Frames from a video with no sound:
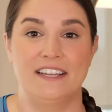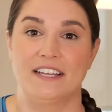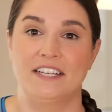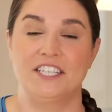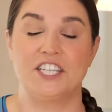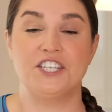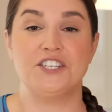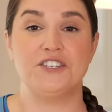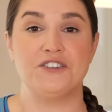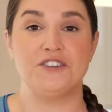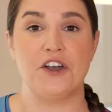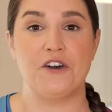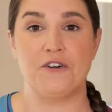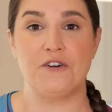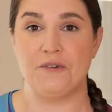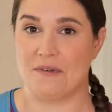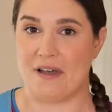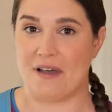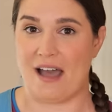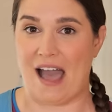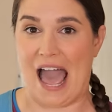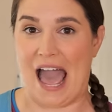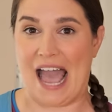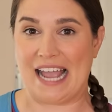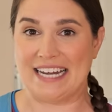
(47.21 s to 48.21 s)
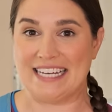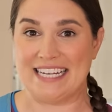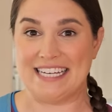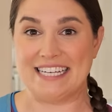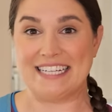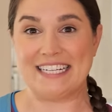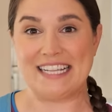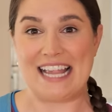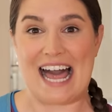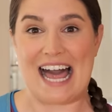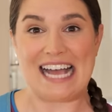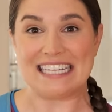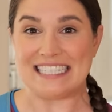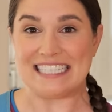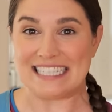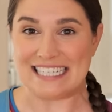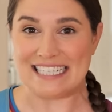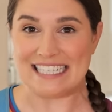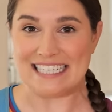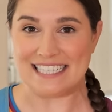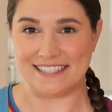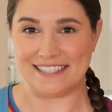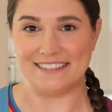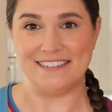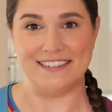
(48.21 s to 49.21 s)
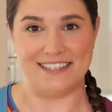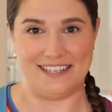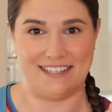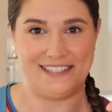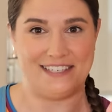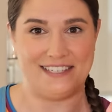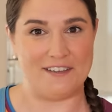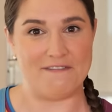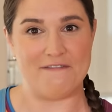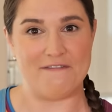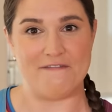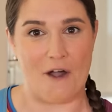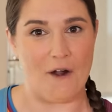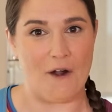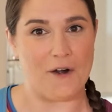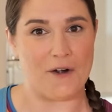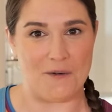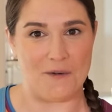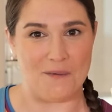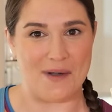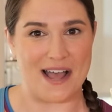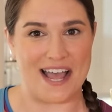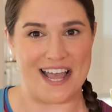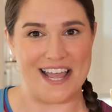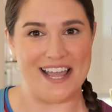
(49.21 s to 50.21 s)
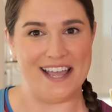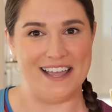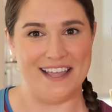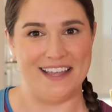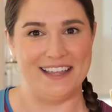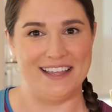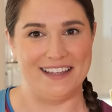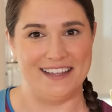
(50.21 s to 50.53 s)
Did you know I need glasses to see far away?